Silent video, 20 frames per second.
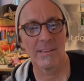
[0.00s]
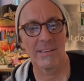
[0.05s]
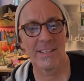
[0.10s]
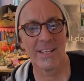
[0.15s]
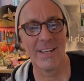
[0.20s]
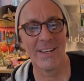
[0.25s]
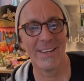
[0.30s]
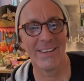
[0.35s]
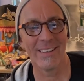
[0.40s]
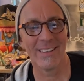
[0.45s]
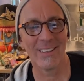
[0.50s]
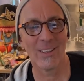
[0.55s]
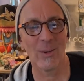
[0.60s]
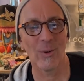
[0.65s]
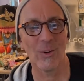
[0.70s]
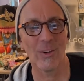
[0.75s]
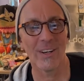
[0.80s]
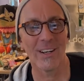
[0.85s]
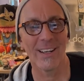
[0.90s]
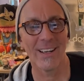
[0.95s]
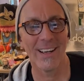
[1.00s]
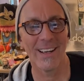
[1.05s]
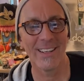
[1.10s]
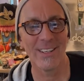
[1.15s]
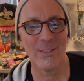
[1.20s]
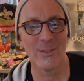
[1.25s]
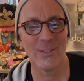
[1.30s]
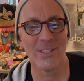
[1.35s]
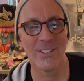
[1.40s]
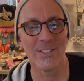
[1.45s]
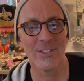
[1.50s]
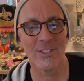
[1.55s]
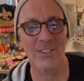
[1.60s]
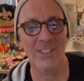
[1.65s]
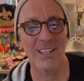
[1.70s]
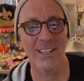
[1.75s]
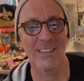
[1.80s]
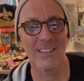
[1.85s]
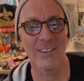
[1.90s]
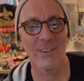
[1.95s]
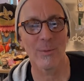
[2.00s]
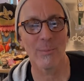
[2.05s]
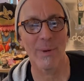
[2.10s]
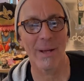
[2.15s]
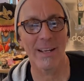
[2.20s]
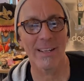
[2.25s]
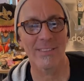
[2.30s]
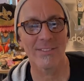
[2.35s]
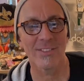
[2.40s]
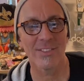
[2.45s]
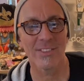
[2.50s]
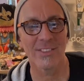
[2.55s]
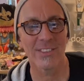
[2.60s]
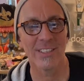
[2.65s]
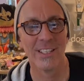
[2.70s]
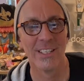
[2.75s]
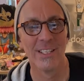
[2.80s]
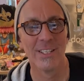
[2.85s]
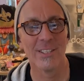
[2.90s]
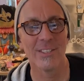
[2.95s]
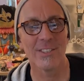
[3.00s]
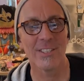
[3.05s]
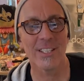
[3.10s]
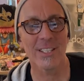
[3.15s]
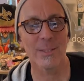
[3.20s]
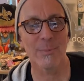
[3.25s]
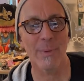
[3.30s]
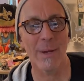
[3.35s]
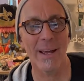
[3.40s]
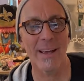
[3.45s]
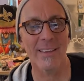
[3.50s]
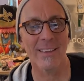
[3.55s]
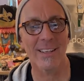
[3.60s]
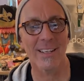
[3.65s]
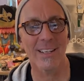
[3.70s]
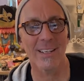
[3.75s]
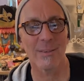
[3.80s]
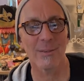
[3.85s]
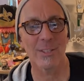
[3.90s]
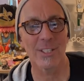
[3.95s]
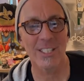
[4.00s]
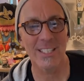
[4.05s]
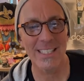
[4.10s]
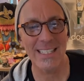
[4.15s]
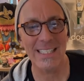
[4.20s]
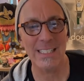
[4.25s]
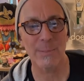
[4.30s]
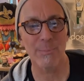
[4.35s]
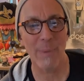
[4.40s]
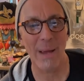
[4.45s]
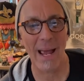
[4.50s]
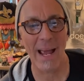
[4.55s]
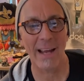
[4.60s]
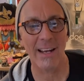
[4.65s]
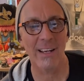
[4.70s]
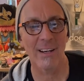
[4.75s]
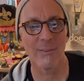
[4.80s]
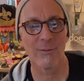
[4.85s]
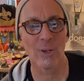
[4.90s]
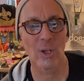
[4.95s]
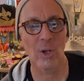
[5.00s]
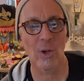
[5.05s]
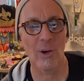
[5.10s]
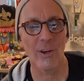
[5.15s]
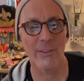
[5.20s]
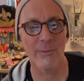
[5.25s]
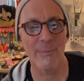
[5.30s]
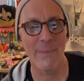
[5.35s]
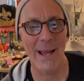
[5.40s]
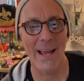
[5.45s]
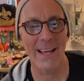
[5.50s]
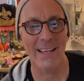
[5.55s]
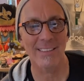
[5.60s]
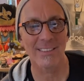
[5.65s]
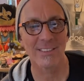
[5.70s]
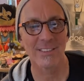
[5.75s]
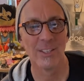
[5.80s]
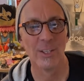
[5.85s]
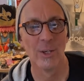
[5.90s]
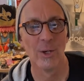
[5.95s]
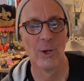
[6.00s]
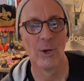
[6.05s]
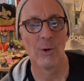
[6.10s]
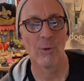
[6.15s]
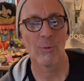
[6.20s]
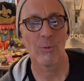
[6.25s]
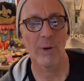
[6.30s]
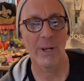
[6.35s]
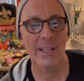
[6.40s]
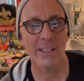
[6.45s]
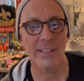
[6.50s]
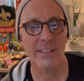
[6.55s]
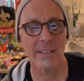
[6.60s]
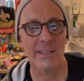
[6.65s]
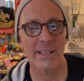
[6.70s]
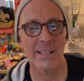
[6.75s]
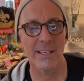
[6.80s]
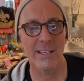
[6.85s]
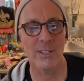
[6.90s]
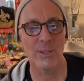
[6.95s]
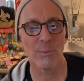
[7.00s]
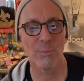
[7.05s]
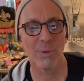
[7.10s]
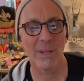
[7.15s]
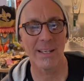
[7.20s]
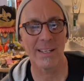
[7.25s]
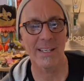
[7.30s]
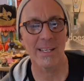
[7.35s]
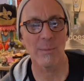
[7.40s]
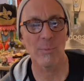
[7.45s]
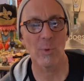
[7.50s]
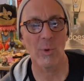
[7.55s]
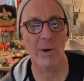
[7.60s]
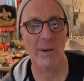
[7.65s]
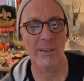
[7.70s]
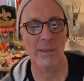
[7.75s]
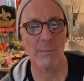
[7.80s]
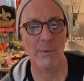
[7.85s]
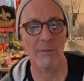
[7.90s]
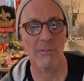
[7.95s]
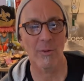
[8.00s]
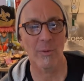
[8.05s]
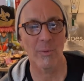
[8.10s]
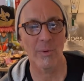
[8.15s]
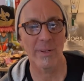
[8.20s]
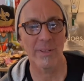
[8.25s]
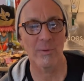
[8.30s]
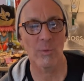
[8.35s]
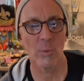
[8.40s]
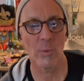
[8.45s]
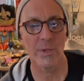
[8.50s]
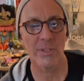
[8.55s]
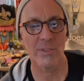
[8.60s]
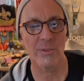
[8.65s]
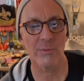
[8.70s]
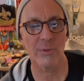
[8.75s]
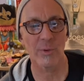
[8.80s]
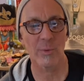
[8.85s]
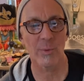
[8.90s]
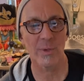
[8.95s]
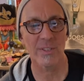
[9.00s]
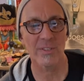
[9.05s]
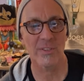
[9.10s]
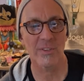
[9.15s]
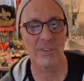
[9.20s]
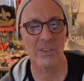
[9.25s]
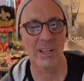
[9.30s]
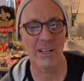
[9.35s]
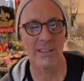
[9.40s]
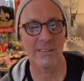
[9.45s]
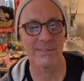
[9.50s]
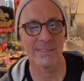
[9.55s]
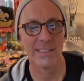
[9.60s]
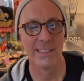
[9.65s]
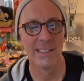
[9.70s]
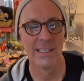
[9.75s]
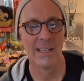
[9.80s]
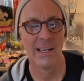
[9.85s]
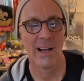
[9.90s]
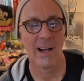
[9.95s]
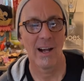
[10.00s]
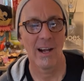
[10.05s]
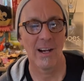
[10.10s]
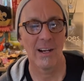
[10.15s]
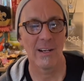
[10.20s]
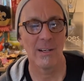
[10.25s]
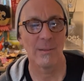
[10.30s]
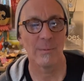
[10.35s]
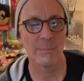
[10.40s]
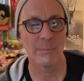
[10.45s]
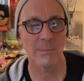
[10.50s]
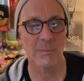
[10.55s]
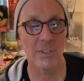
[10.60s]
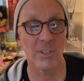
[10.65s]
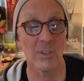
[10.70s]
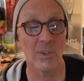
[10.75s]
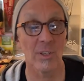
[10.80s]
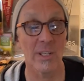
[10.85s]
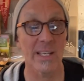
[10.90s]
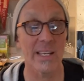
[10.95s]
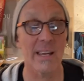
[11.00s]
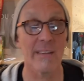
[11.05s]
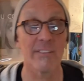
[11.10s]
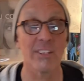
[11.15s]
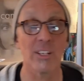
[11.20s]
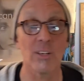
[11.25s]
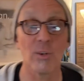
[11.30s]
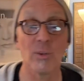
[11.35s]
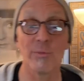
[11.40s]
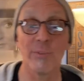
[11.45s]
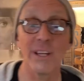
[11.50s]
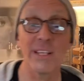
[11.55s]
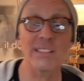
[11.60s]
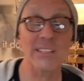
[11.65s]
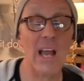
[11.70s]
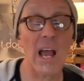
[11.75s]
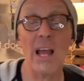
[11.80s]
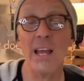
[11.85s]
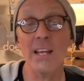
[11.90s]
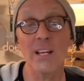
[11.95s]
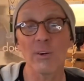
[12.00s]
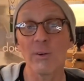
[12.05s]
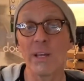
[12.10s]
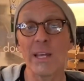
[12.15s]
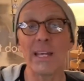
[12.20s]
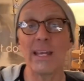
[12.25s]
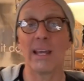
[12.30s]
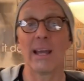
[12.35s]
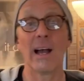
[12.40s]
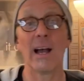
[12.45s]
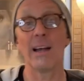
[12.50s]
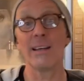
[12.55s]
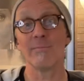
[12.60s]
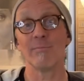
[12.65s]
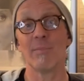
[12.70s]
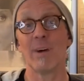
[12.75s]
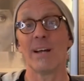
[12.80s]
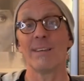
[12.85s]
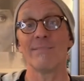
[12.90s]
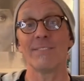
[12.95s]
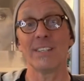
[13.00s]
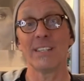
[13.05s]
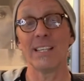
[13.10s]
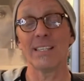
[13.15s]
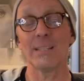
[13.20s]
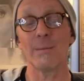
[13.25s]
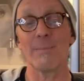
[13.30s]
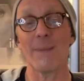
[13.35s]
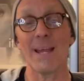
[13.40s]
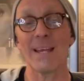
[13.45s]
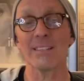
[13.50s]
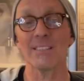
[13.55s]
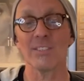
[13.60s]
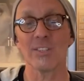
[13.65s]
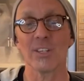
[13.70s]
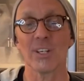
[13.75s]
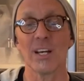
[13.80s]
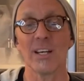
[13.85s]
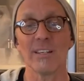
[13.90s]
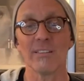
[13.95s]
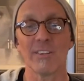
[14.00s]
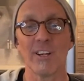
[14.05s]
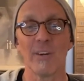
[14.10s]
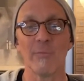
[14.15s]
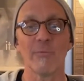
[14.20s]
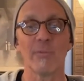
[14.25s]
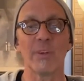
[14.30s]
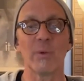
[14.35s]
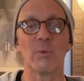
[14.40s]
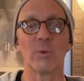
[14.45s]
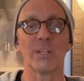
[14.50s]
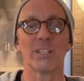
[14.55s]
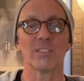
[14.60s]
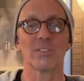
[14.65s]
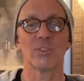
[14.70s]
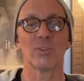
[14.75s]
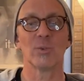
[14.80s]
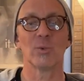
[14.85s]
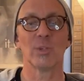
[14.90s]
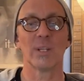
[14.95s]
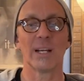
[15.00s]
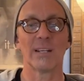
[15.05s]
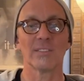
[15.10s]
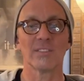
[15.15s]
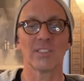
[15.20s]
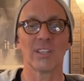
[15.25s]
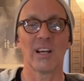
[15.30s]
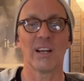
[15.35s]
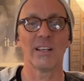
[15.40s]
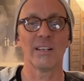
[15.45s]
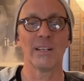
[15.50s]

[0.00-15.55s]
Laura, you did just get another pack of six pack of cloth masks. Frankly, you plan to keep wearing them every winter for the rest of your life. You don't like having a cold face. I agree. I feel like the masks are kind of comfy when it's cool outside,